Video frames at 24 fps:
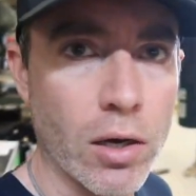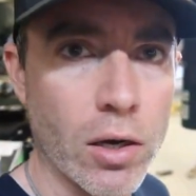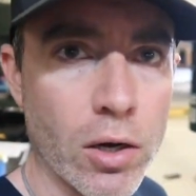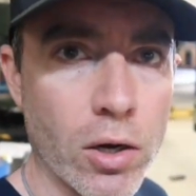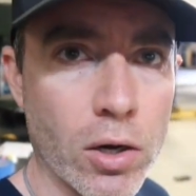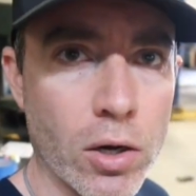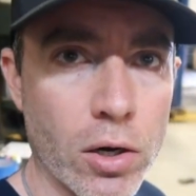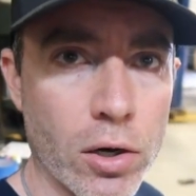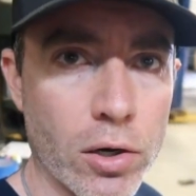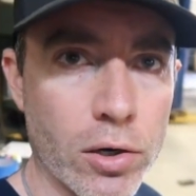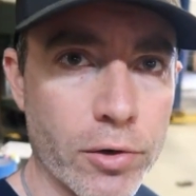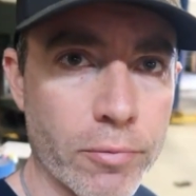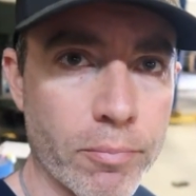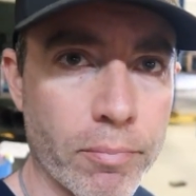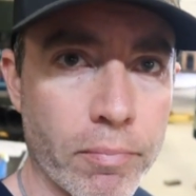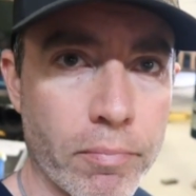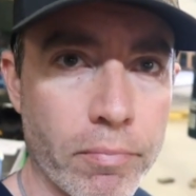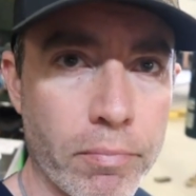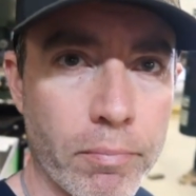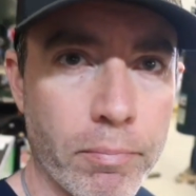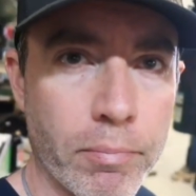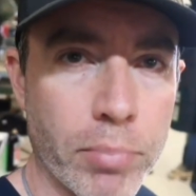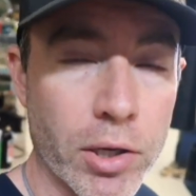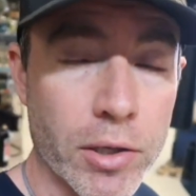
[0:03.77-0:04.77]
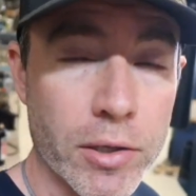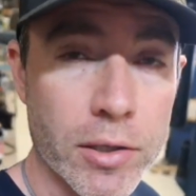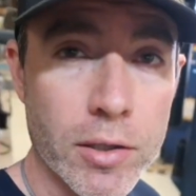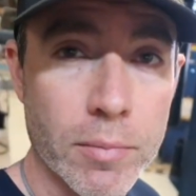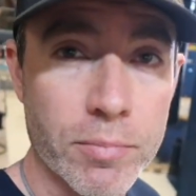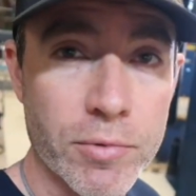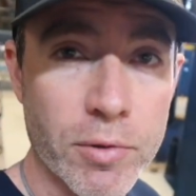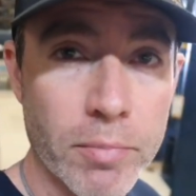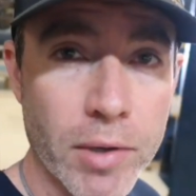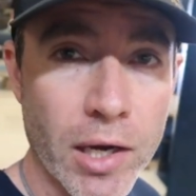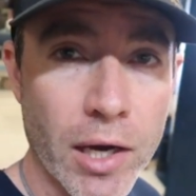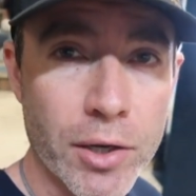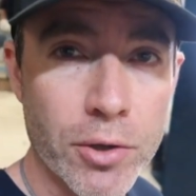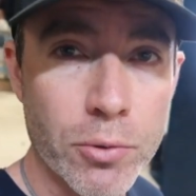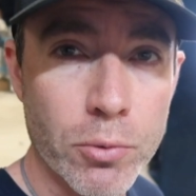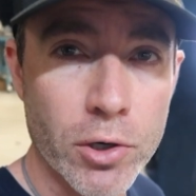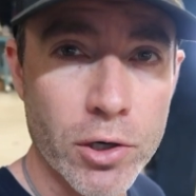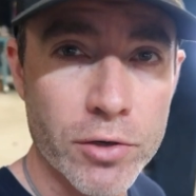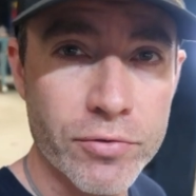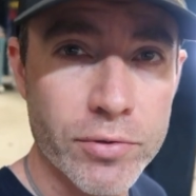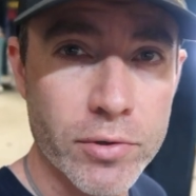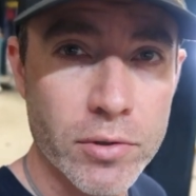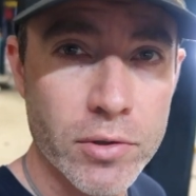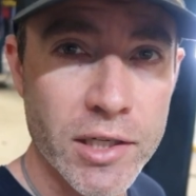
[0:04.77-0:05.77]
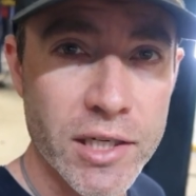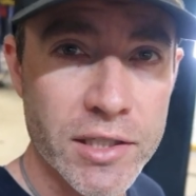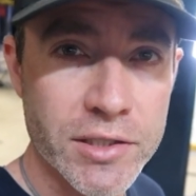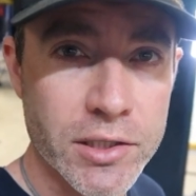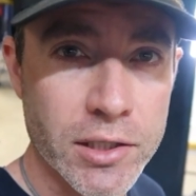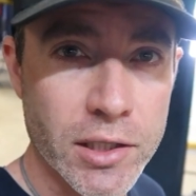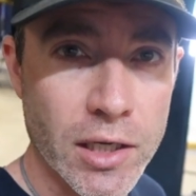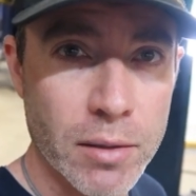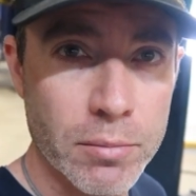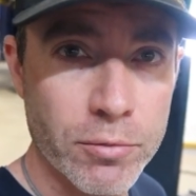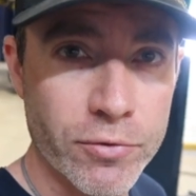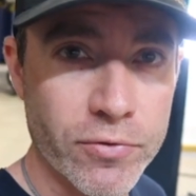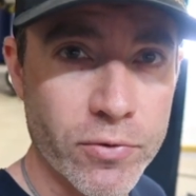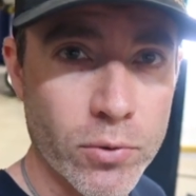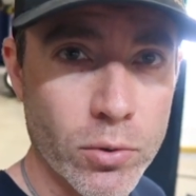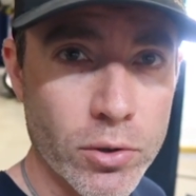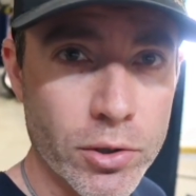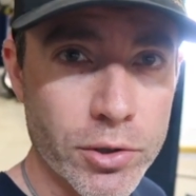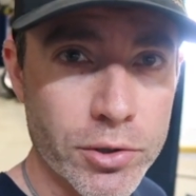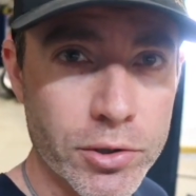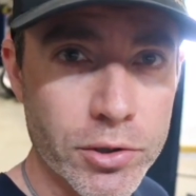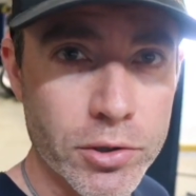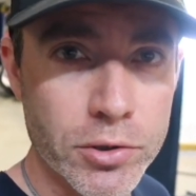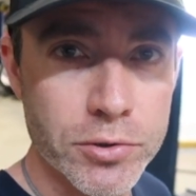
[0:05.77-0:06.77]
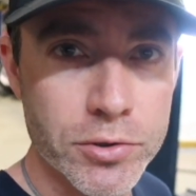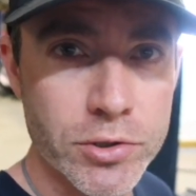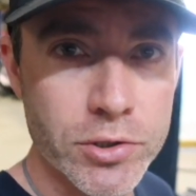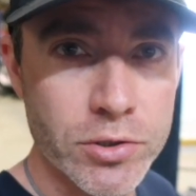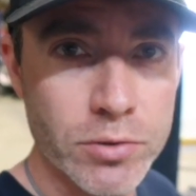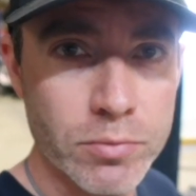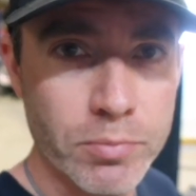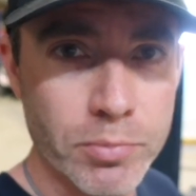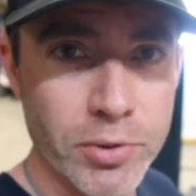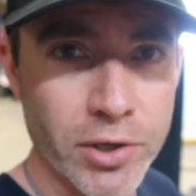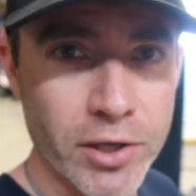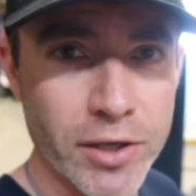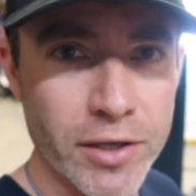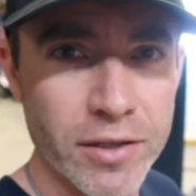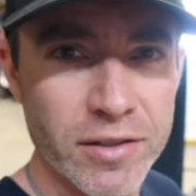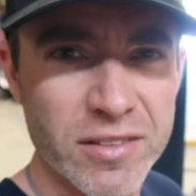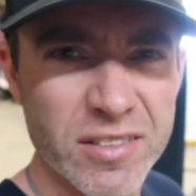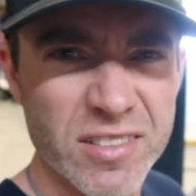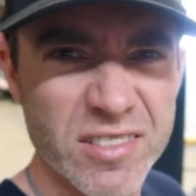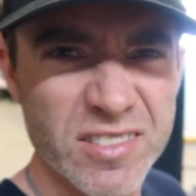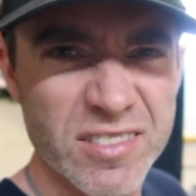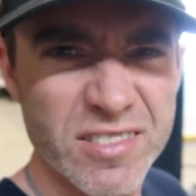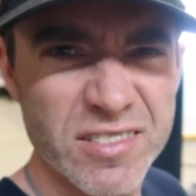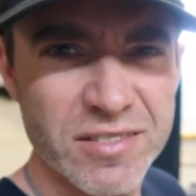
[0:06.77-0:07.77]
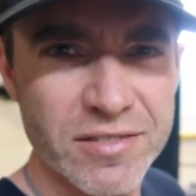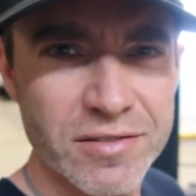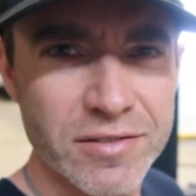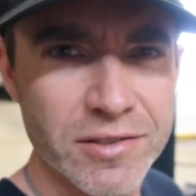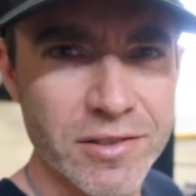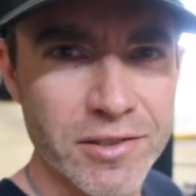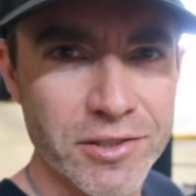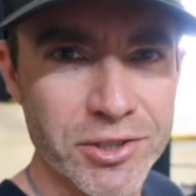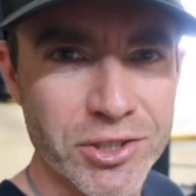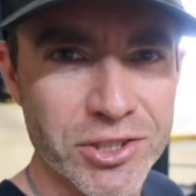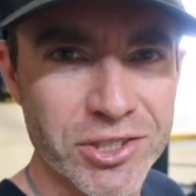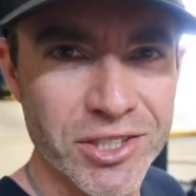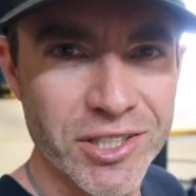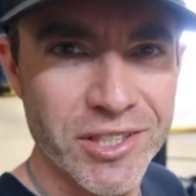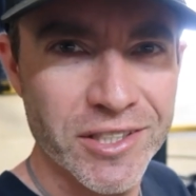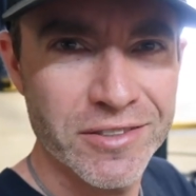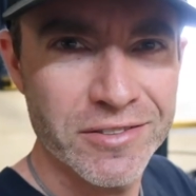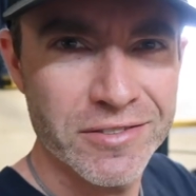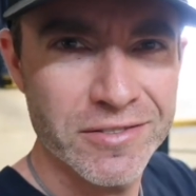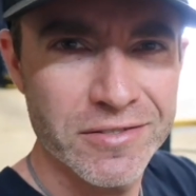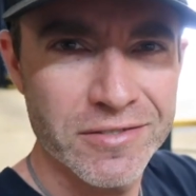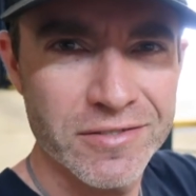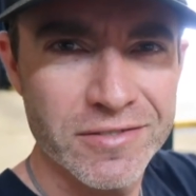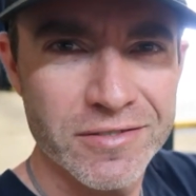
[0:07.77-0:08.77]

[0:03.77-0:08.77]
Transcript: are buttoning up the bodywork for the last time before it goes to paint. There's Shane.